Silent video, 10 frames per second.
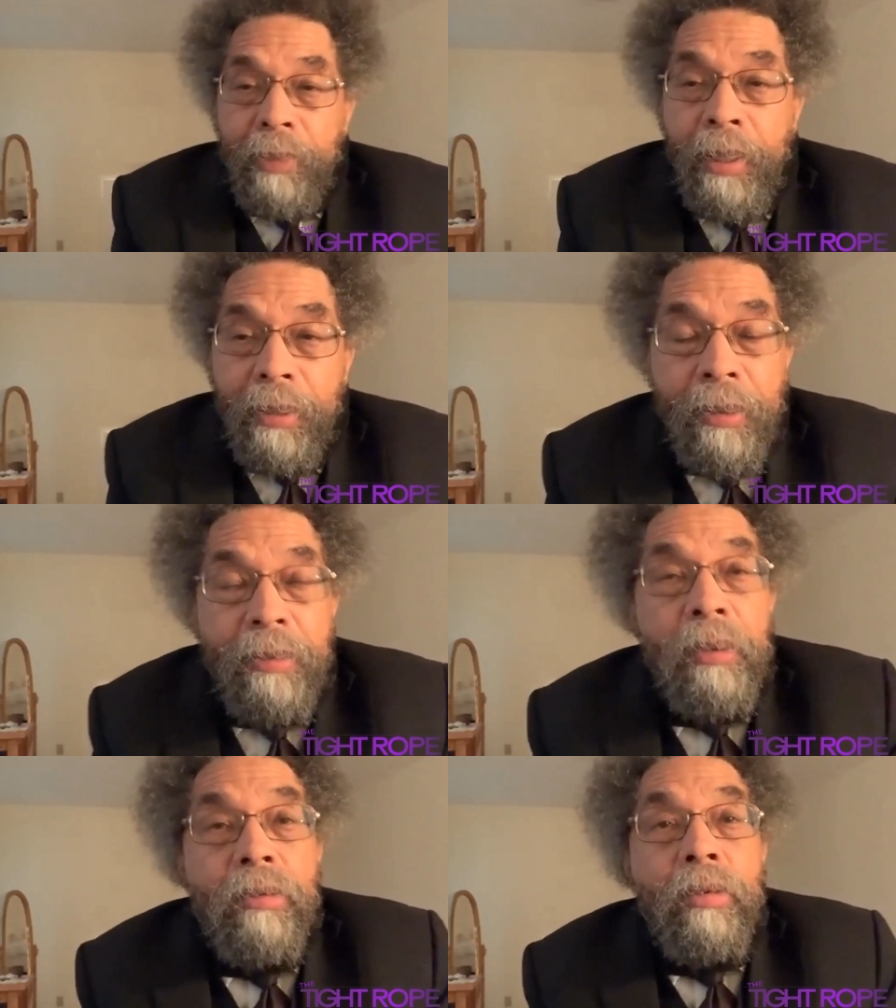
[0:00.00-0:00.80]
That
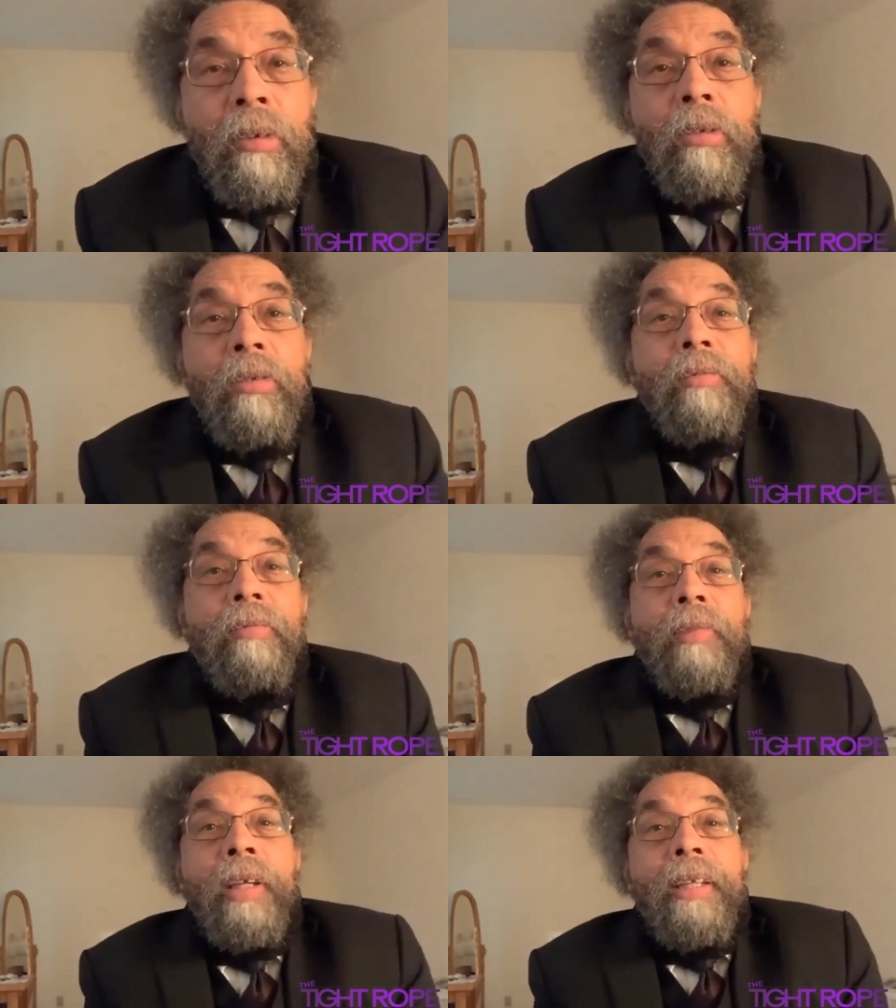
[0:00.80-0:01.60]
is the truth.
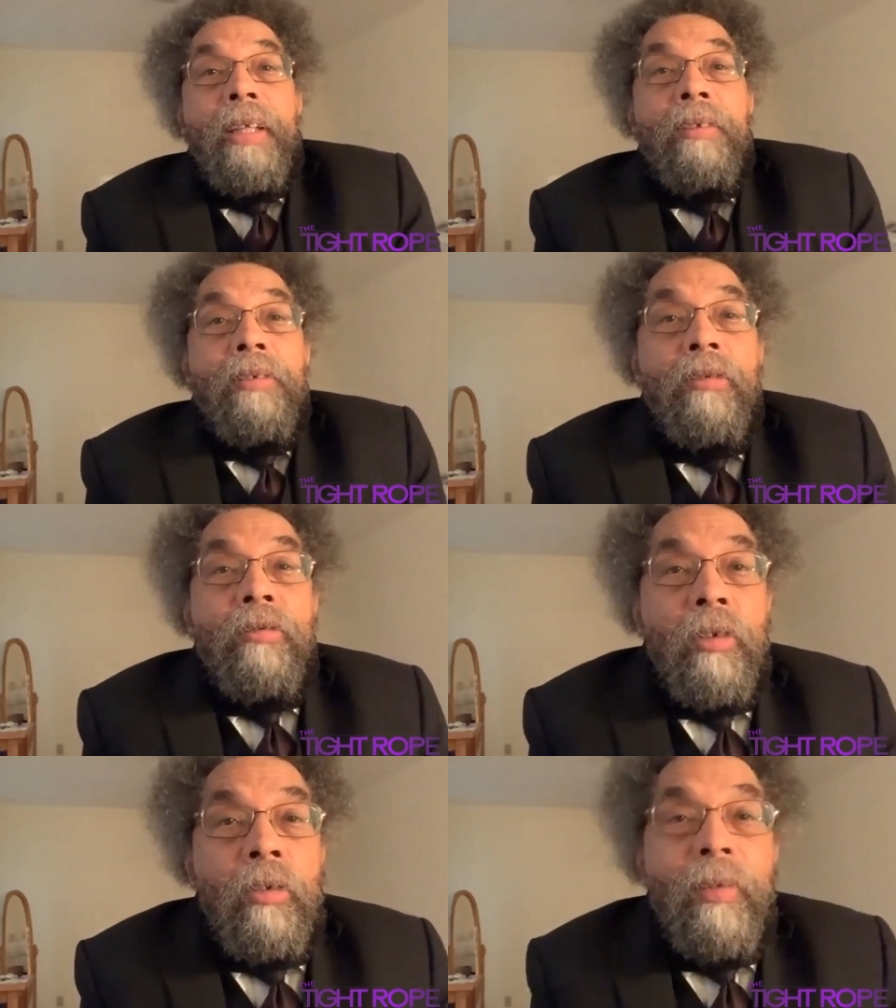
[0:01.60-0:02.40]
That is the
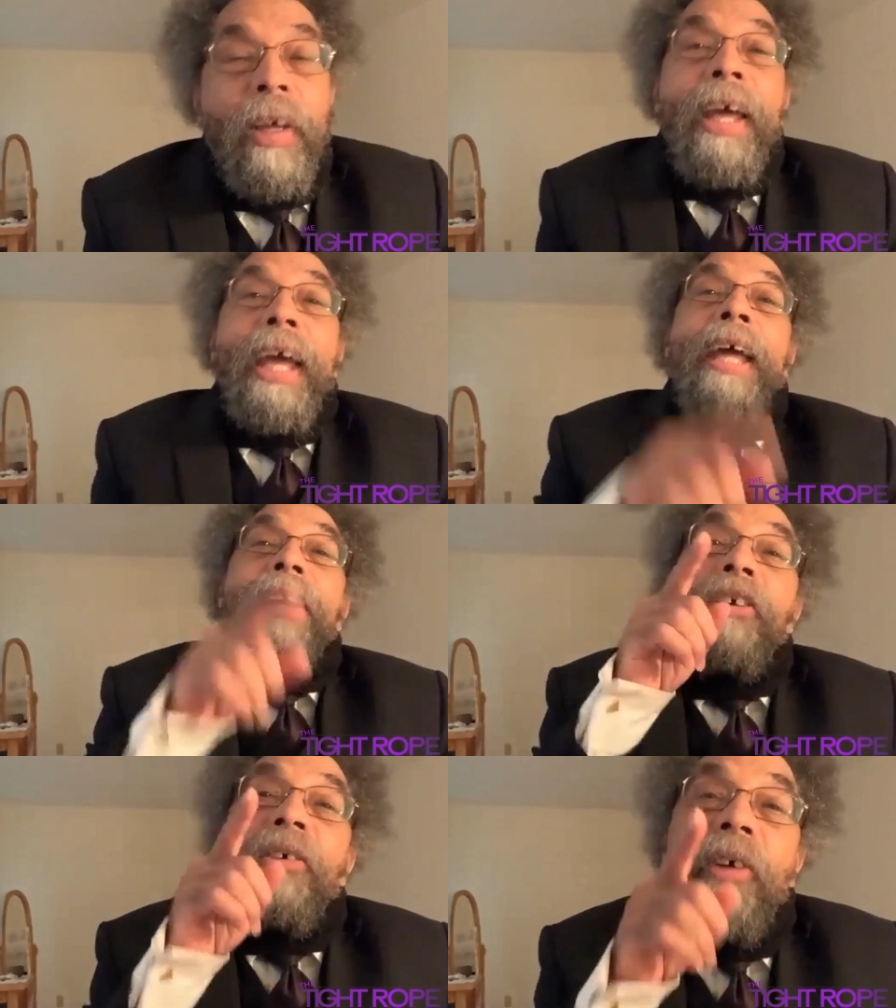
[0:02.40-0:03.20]
truth.
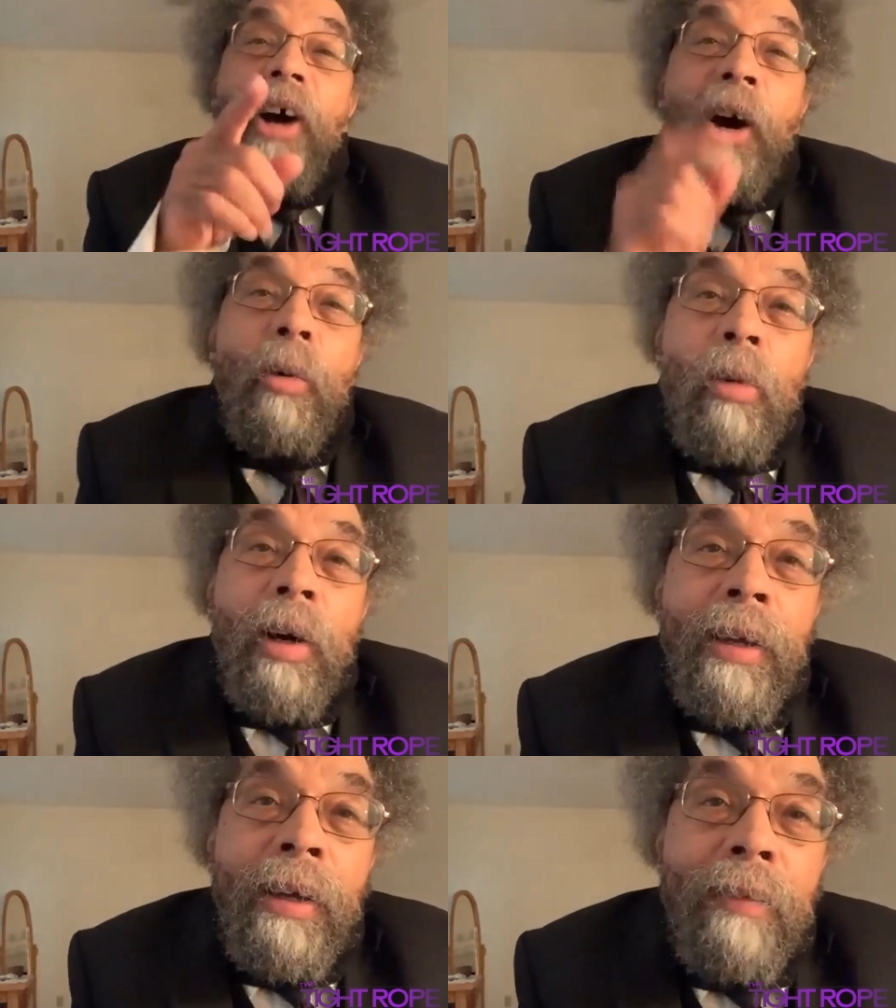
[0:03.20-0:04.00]
And you are
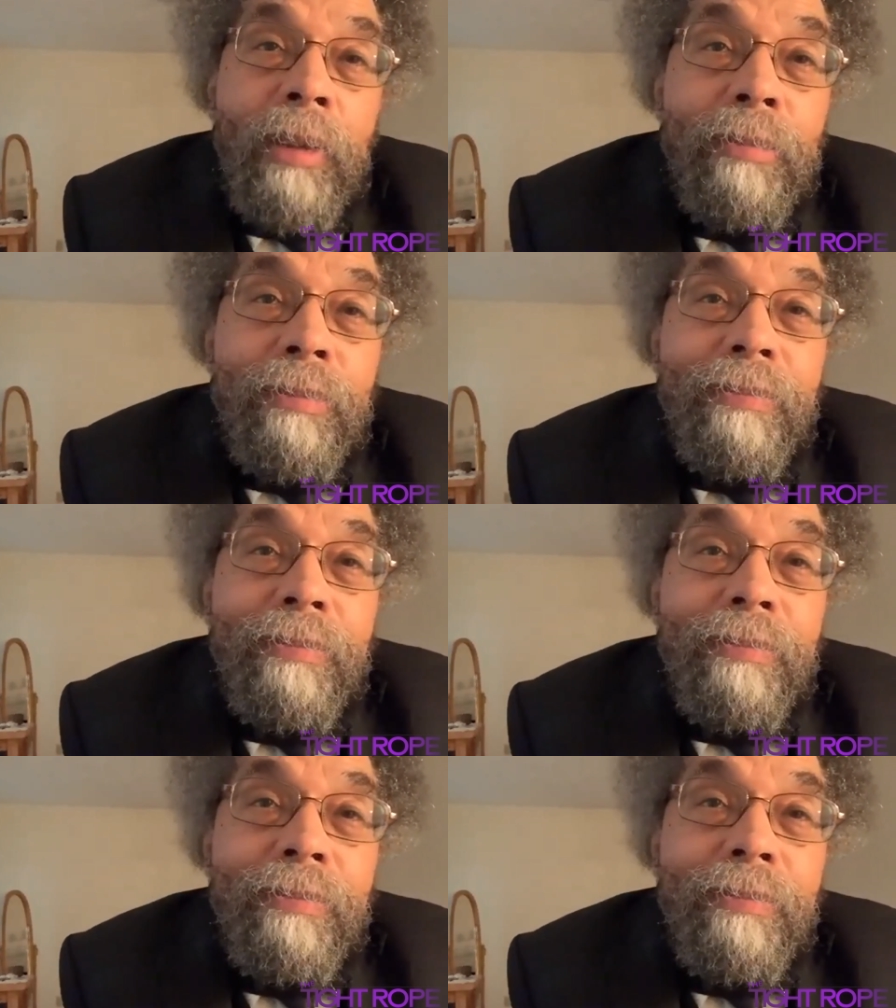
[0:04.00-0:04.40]
one of them.